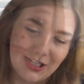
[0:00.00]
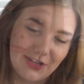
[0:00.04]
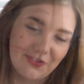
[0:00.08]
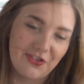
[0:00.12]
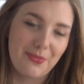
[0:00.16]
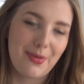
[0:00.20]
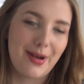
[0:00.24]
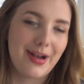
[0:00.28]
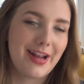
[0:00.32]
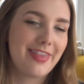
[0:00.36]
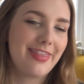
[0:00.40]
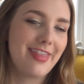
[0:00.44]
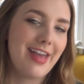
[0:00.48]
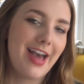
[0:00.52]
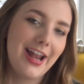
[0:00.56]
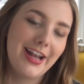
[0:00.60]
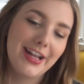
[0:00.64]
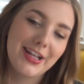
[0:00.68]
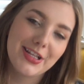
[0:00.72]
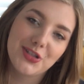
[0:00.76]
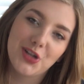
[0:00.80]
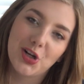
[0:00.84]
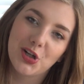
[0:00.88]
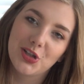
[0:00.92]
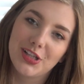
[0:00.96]
right, everybody,
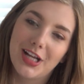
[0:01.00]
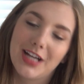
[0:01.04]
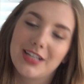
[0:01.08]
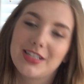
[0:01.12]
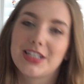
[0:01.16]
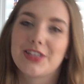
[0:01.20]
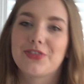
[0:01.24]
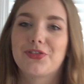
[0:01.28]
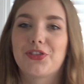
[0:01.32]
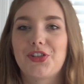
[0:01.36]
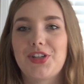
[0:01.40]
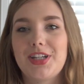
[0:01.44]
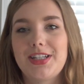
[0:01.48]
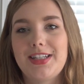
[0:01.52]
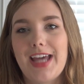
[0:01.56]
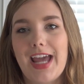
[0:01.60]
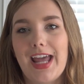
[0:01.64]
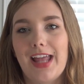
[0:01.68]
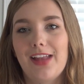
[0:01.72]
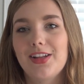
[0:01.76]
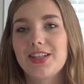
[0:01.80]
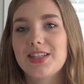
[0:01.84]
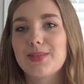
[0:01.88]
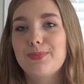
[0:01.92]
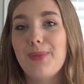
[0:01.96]
that is our lesson for
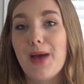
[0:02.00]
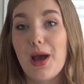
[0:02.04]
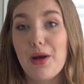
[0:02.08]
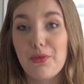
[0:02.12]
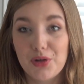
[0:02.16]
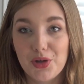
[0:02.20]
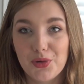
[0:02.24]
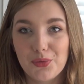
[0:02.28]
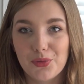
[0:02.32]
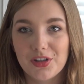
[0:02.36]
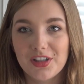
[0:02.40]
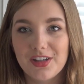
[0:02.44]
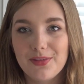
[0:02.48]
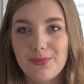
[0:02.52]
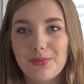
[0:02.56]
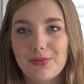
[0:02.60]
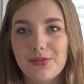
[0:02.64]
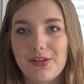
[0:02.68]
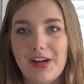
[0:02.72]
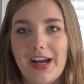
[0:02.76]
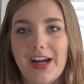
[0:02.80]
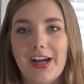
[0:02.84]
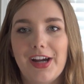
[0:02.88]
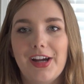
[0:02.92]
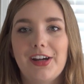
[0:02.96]
today. Let's bow in a word of
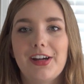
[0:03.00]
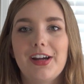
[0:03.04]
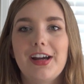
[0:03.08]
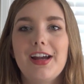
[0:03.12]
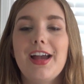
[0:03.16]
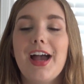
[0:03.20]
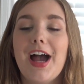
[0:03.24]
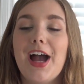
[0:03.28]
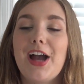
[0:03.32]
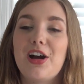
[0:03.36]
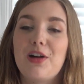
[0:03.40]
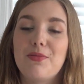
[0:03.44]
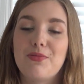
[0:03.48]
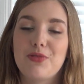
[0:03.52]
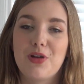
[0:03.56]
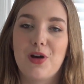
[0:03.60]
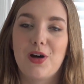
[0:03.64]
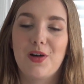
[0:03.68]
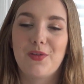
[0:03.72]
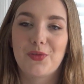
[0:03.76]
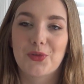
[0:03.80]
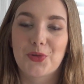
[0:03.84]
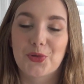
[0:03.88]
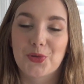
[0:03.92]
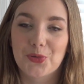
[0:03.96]
prayer. I hope you
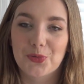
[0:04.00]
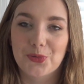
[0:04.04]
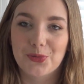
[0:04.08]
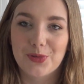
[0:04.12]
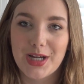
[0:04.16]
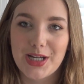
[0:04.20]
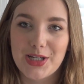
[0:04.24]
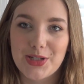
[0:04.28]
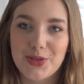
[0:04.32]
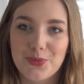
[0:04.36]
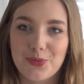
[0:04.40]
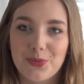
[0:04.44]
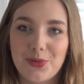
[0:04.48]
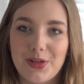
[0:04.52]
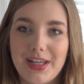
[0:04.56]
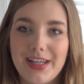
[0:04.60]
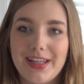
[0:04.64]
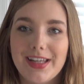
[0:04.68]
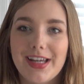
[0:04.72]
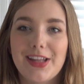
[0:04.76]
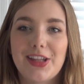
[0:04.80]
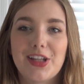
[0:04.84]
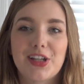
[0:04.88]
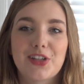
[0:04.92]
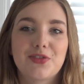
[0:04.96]
all have a great
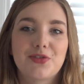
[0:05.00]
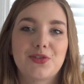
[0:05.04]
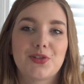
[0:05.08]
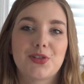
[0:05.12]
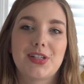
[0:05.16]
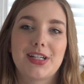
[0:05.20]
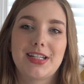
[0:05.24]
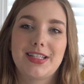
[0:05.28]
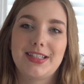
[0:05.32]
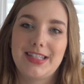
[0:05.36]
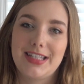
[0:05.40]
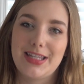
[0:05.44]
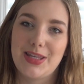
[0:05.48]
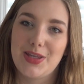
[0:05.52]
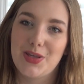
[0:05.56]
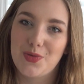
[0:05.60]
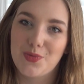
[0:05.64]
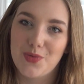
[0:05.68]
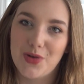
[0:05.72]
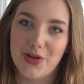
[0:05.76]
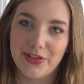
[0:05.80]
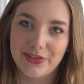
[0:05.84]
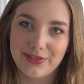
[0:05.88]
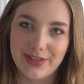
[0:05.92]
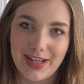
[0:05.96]
week. I look forward to seeing
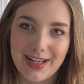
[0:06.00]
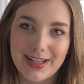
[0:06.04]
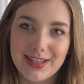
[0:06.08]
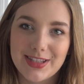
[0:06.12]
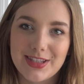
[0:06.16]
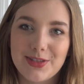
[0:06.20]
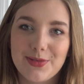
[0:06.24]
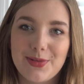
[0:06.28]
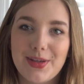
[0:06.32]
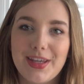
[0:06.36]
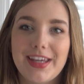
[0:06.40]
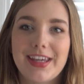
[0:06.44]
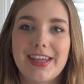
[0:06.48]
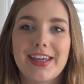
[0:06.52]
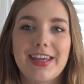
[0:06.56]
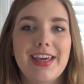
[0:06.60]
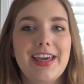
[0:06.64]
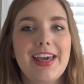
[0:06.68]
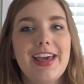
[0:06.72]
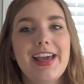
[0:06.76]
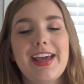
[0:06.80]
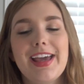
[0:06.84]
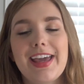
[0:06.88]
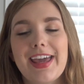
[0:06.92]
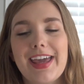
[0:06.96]
you all next week,
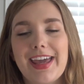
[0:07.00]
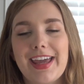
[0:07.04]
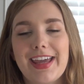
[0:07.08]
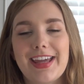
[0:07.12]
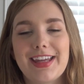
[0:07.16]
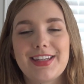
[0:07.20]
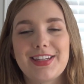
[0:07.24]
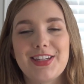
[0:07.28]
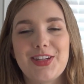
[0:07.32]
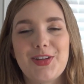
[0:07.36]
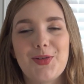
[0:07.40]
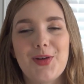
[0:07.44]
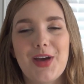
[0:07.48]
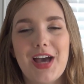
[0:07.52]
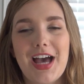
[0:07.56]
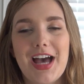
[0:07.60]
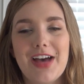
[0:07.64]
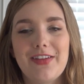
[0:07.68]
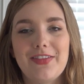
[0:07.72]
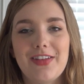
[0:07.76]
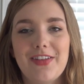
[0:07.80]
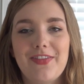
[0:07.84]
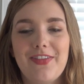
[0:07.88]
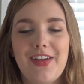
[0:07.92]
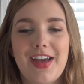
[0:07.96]
and you
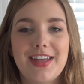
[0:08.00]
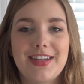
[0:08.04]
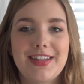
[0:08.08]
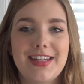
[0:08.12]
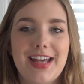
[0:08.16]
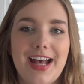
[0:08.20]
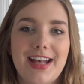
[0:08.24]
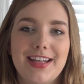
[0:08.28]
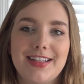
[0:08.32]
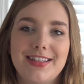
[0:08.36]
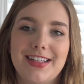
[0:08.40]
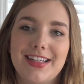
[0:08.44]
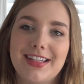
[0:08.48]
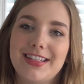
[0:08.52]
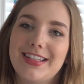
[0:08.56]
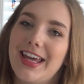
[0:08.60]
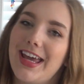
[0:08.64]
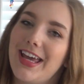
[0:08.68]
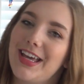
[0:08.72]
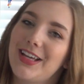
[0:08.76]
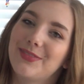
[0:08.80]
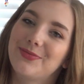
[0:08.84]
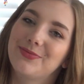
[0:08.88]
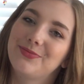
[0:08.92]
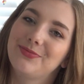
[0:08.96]
have a fantastic
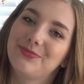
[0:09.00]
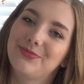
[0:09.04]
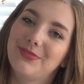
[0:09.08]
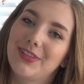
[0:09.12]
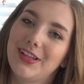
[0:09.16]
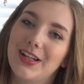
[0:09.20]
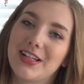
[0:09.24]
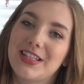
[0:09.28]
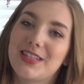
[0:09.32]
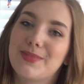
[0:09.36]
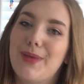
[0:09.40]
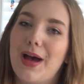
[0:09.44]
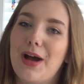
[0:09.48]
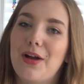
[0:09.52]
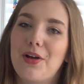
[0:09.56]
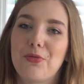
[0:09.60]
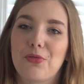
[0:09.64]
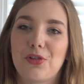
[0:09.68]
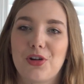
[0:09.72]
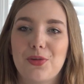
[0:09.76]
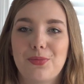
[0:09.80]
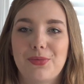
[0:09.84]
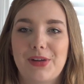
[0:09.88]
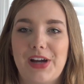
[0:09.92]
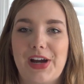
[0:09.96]
day. Let's bow in a
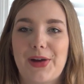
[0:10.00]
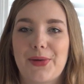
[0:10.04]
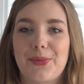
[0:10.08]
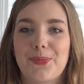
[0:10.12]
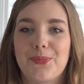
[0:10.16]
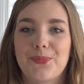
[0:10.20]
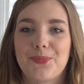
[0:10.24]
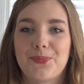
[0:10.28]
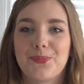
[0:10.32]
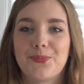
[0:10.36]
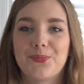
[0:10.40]
word of prayer.